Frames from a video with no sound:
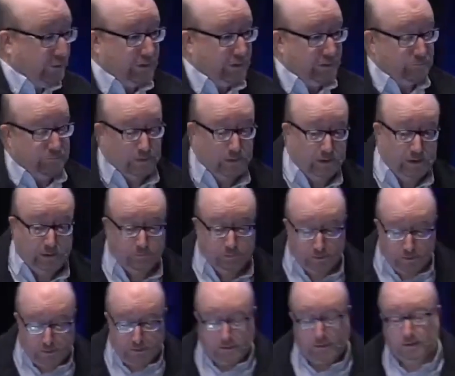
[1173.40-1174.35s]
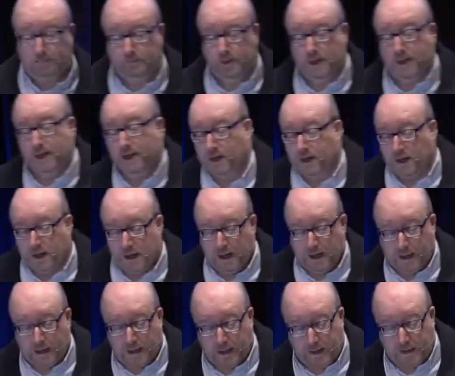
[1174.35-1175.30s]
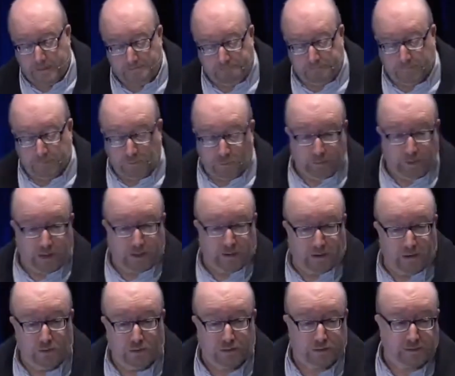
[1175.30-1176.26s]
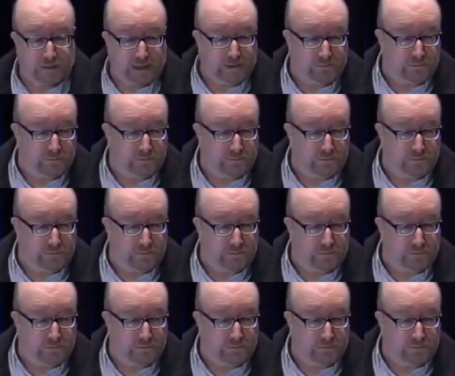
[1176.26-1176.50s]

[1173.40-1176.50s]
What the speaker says: your Bible along, you'd be able to look at that.